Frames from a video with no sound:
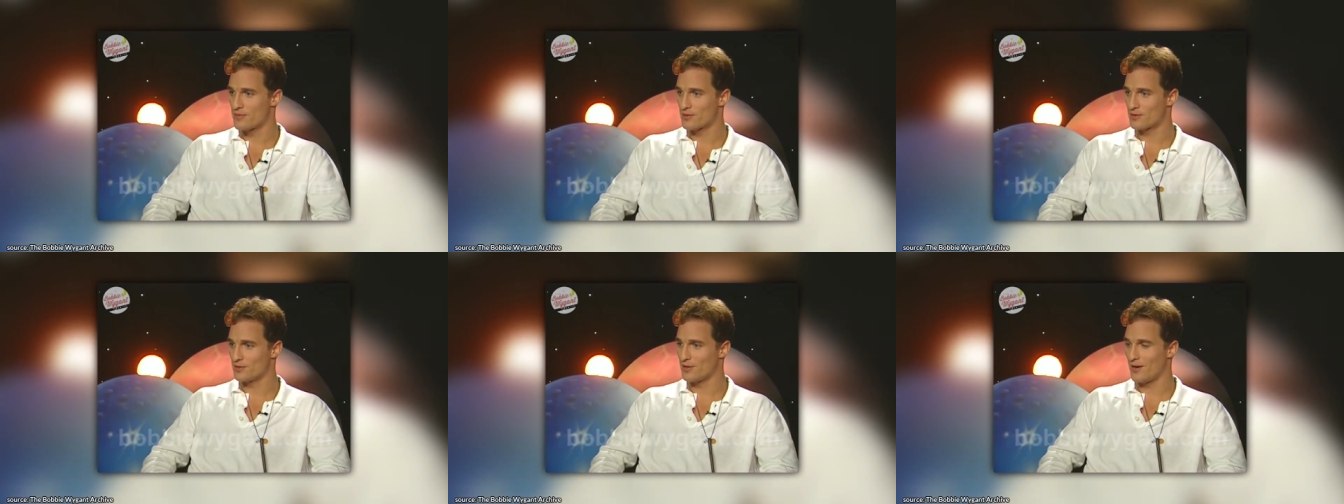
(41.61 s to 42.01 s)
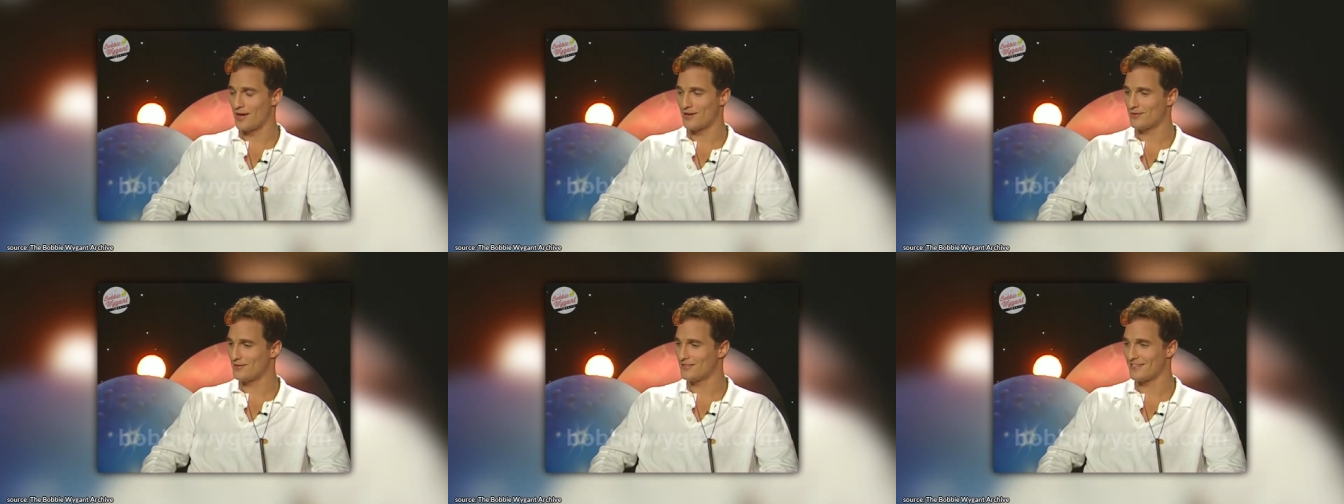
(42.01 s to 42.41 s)
so no,
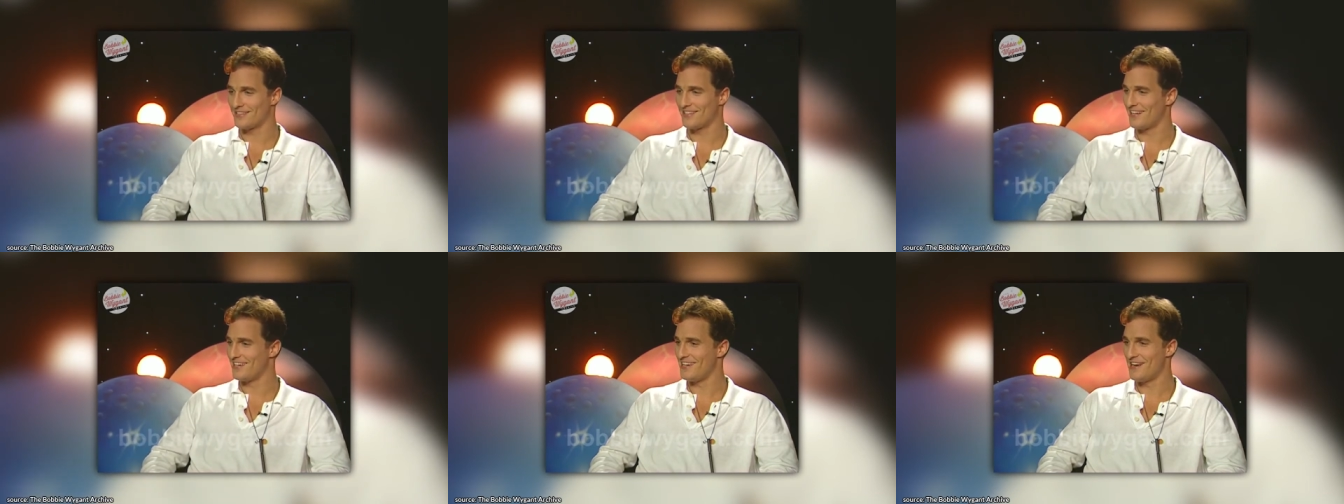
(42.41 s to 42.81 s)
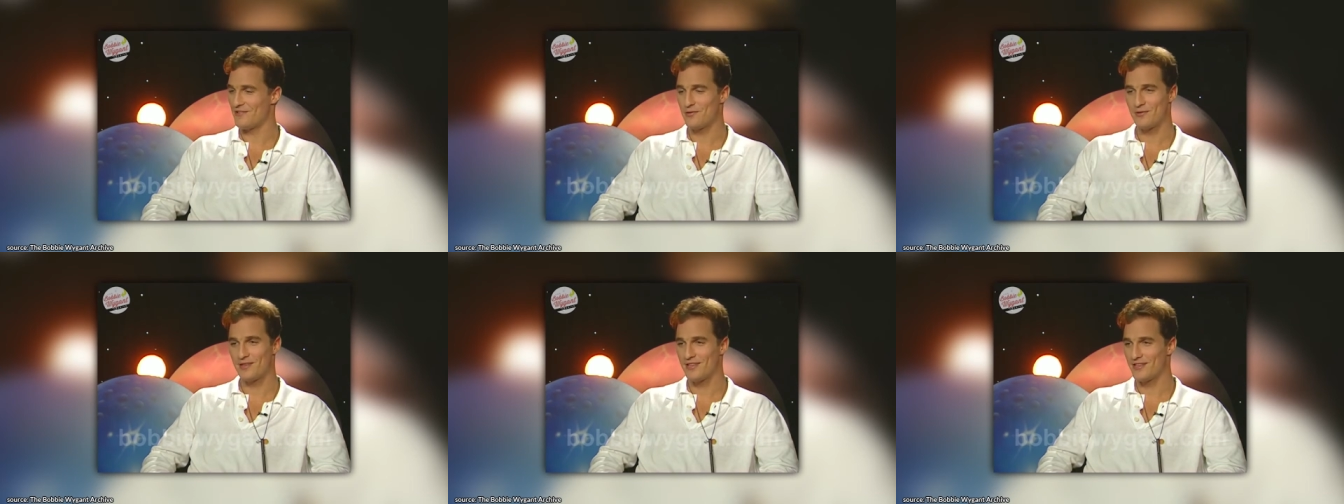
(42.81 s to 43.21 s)
I don't. I
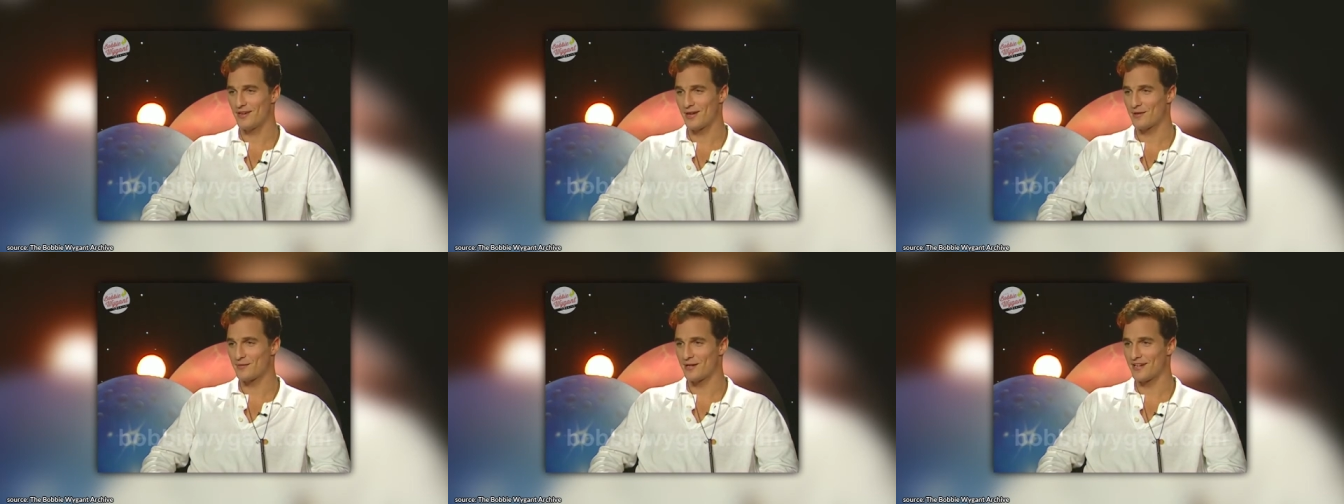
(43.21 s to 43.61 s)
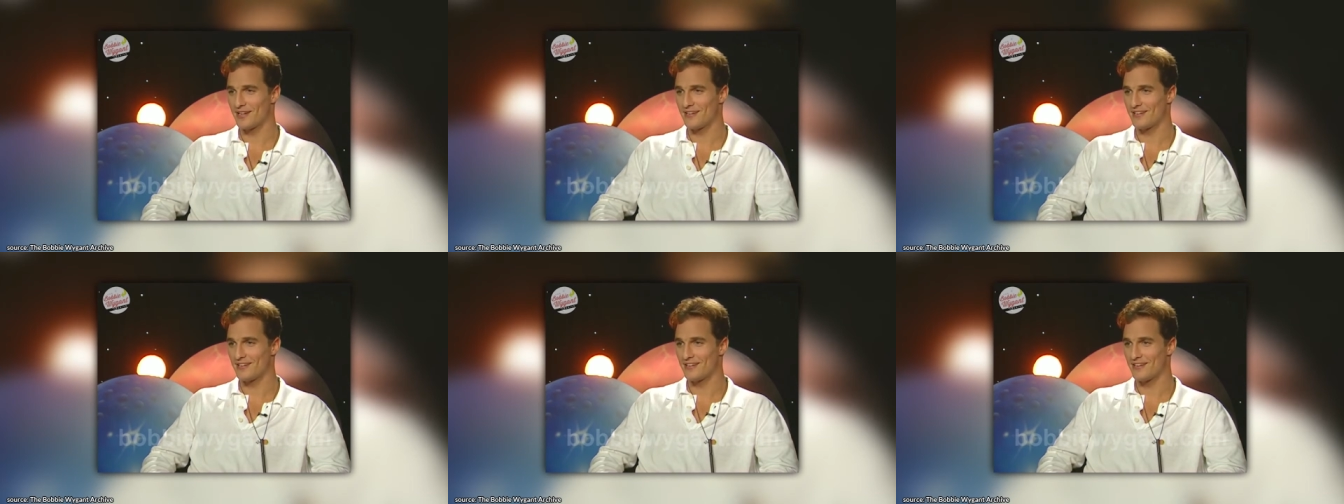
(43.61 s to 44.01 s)
never really thought about it.